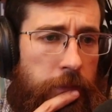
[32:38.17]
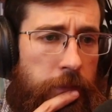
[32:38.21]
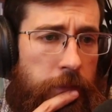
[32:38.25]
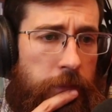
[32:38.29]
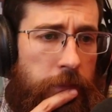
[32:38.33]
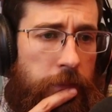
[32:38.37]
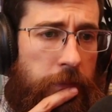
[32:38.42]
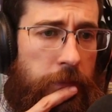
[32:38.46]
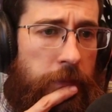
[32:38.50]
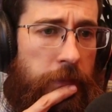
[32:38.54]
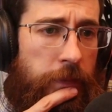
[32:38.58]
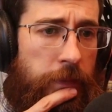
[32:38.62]

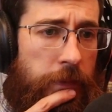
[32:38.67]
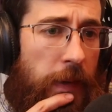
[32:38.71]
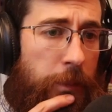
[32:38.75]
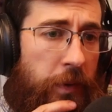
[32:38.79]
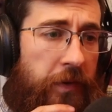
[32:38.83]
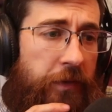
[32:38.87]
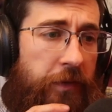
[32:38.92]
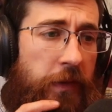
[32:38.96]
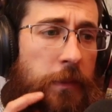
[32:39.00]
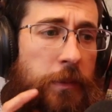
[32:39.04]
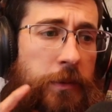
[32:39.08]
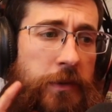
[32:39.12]
Yeah, but the
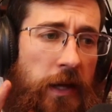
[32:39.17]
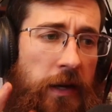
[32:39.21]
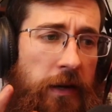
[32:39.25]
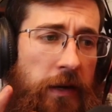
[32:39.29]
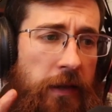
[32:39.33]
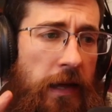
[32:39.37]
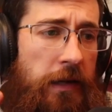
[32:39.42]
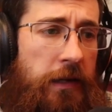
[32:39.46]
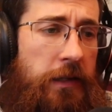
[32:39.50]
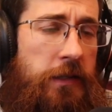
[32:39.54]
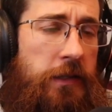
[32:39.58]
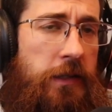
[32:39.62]
flip side of
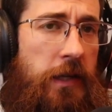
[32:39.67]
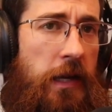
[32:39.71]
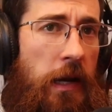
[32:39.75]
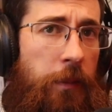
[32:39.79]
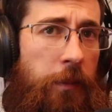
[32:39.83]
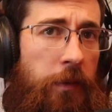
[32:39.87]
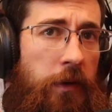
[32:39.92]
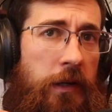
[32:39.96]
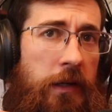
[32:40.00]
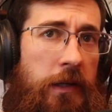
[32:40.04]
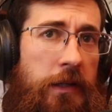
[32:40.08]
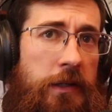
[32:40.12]
that is,
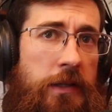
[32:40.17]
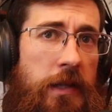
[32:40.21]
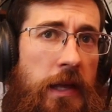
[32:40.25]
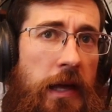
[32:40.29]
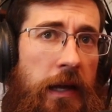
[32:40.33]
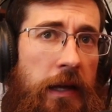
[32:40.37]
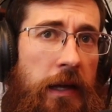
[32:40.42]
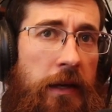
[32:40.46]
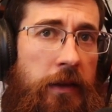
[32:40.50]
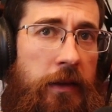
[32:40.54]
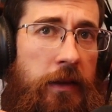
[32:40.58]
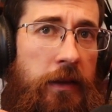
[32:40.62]
Cameron, is
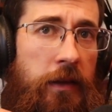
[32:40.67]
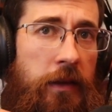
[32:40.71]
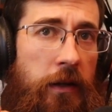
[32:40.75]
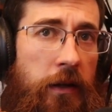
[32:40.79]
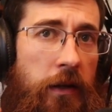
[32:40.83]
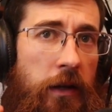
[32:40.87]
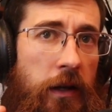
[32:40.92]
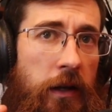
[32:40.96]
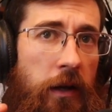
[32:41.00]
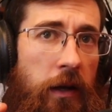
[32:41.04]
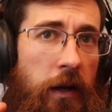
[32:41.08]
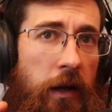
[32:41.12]
that
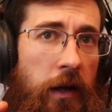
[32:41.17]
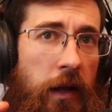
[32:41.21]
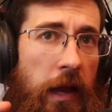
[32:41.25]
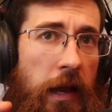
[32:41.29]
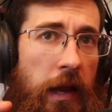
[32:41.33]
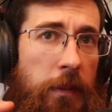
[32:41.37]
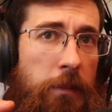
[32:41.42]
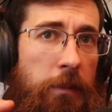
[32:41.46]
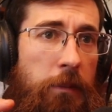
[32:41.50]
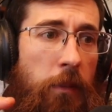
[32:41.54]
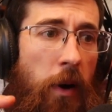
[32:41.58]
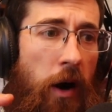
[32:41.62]

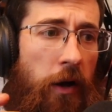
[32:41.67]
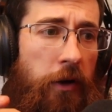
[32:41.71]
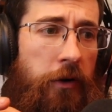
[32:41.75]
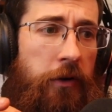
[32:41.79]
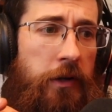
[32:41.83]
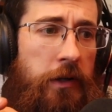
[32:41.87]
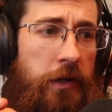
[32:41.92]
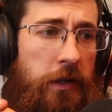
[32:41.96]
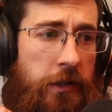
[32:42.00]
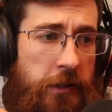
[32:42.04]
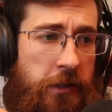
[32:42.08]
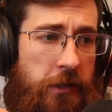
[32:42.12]
a
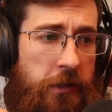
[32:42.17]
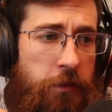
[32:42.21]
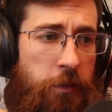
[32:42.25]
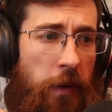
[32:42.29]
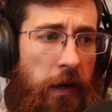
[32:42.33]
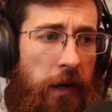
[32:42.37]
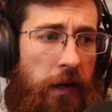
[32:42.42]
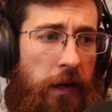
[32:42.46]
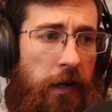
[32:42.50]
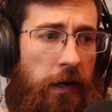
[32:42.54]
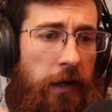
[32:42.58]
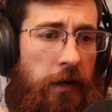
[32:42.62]
modern
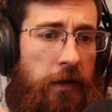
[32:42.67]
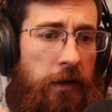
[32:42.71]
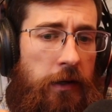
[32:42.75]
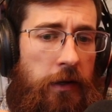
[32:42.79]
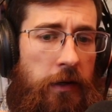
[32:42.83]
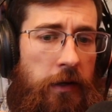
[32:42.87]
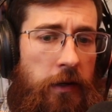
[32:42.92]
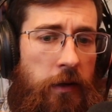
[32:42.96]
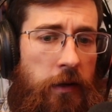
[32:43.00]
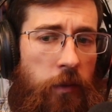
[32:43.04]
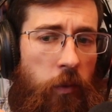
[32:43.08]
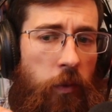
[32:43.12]
despair
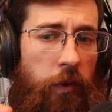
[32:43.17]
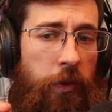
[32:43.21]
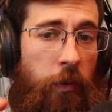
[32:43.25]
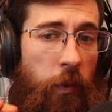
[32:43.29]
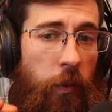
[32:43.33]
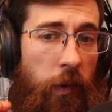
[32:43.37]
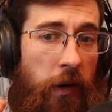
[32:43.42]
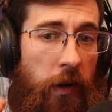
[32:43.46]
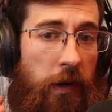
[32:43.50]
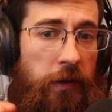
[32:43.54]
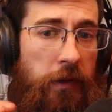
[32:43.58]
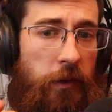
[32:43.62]
with the
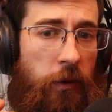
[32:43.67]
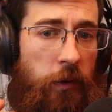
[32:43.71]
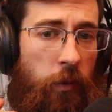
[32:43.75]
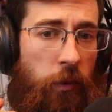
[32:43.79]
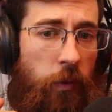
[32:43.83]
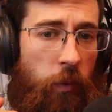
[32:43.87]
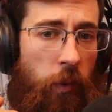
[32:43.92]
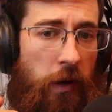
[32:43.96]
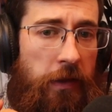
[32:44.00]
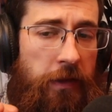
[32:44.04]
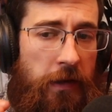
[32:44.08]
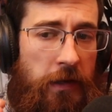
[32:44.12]

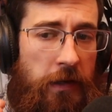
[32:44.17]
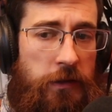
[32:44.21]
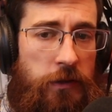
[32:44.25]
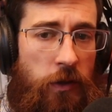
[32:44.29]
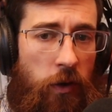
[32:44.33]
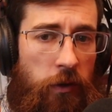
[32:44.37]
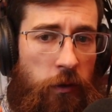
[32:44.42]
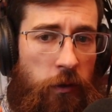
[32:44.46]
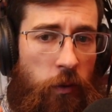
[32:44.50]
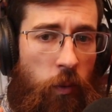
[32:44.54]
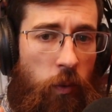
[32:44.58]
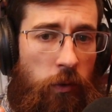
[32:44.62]
way things
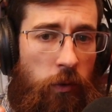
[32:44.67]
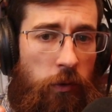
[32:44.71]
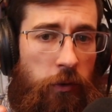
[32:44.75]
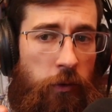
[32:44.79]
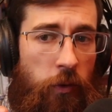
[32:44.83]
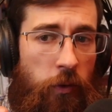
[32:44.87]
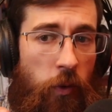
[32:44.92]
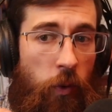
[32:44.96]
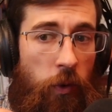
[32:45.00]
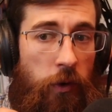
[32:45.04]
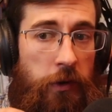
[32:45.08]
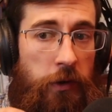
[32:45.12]
are in the world,
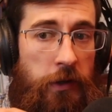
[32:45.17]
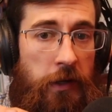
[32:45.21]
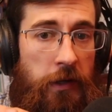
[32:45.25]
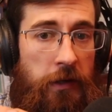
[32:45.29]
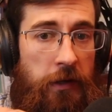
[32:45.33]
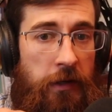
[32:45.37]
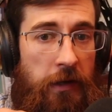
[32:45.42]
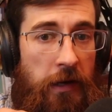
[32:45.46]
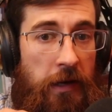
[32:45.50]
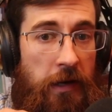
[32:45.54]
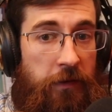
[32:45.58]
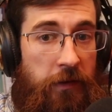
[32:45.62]
or
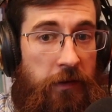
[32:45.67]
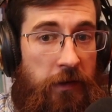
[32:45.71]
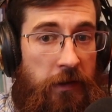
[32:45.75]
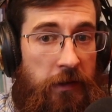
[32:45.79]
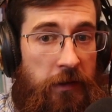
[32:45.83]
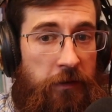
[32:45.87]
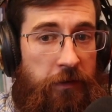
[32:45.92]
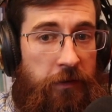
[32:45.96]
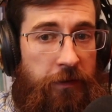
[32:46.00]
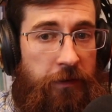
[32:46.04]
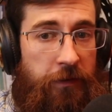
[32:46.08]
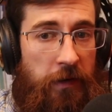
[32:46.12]
even in
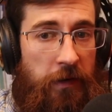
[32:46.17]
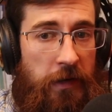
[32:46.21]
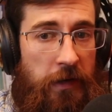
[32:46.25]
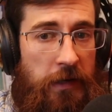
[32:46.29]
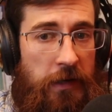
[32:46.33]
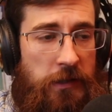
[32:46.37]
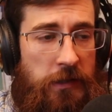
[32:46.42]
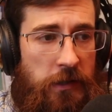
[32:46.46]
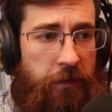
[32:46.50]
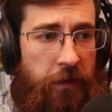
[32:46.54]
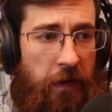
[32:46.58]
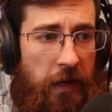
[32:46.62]
the phrase
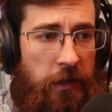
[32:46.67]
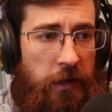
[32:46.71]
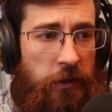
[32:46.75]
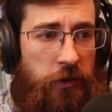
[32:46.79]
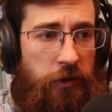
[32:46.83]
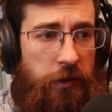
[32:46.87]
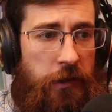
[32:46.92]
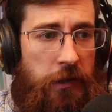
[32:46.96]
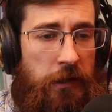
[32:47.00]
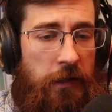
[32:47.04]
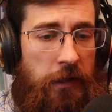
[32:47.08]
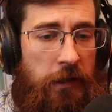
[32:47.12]

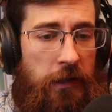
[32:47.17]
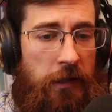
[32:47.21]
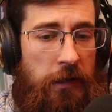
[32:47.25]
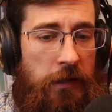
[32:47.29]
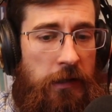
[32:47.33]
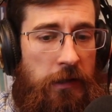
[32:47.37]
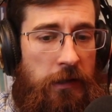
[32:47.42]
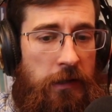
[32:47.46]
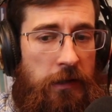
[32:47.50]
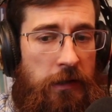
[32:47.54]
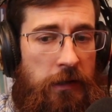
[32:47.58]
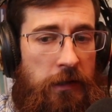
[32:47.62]
self-hatred,
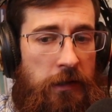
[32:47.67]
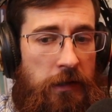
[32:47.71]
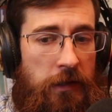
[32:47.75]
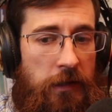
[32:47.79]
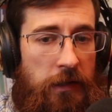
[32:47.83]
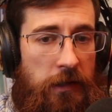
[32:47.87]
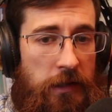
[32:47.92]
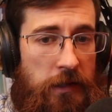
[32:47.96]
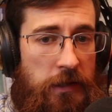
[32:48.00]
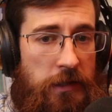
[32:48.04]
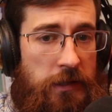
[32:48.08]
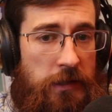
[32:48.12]

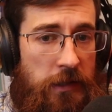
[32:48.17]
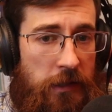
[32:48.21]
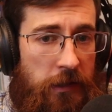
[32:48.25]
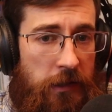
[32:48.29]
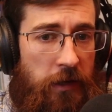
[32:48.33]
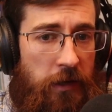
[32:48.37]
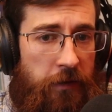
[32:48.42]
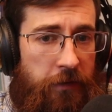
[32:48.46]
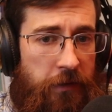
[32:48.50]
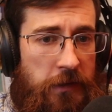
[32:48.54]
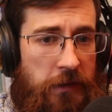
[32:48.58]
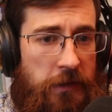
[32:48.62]
is in
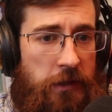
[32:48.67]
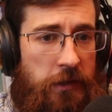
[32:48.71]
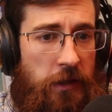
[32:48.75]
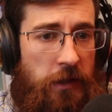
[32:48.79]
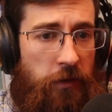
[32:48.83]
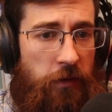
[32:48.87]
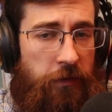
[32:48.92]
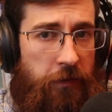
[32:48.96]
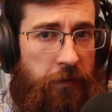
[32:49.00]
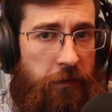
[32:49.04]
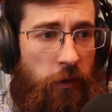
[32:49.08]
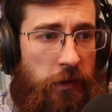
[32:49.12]
and of
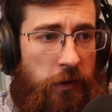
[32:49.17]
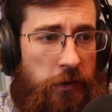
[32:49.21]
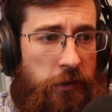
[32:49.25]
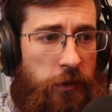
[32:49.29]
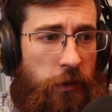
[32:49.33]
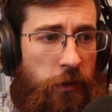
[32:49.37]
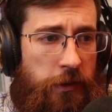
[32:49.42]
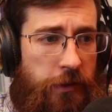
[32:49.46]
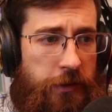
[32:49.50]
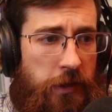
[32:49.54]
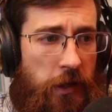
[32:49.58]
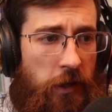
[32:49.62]
itself a focus
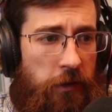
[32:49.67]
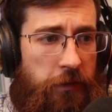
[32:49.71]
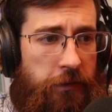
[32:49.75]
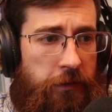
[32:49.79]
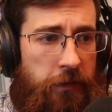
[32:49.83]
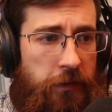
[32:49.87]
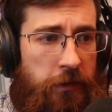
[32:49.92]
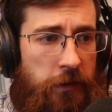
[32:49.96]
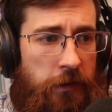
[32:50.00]
on self.